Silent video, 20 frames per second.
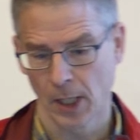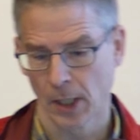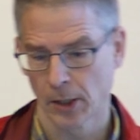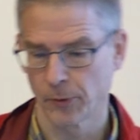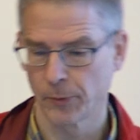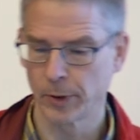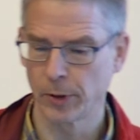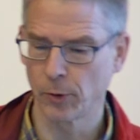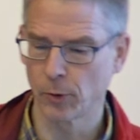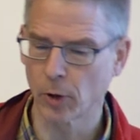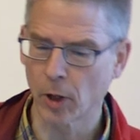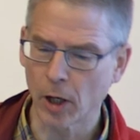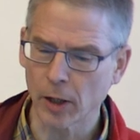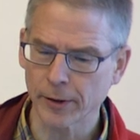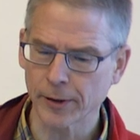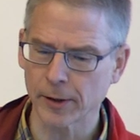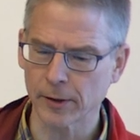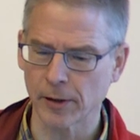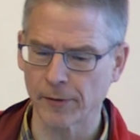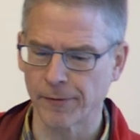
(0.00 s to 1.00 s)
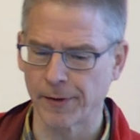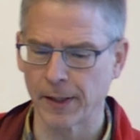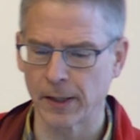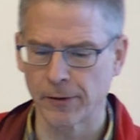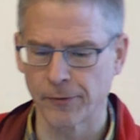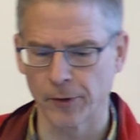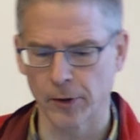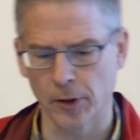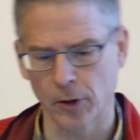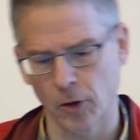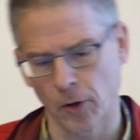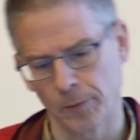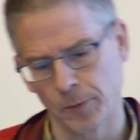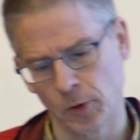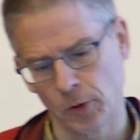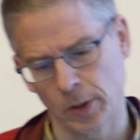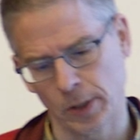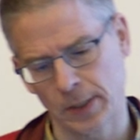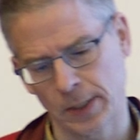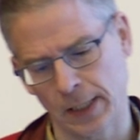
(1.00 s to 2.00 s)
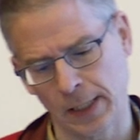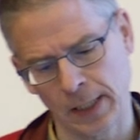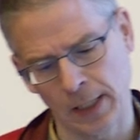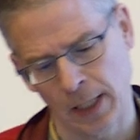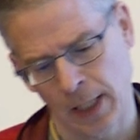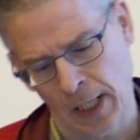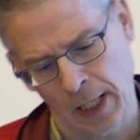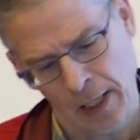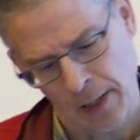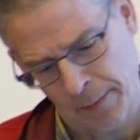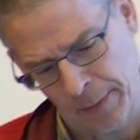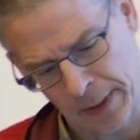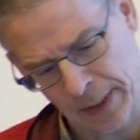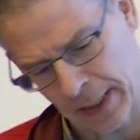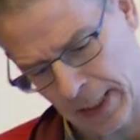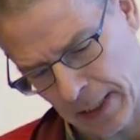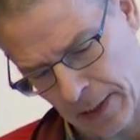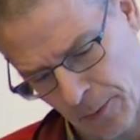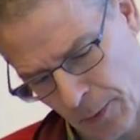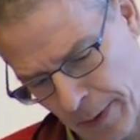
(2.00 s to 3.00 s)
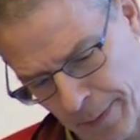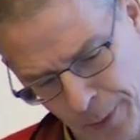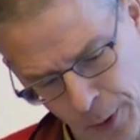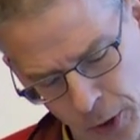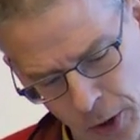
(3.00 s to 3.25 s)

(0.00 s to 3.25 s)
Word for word: So we're doing all sorts of things for the community. Particularly, we're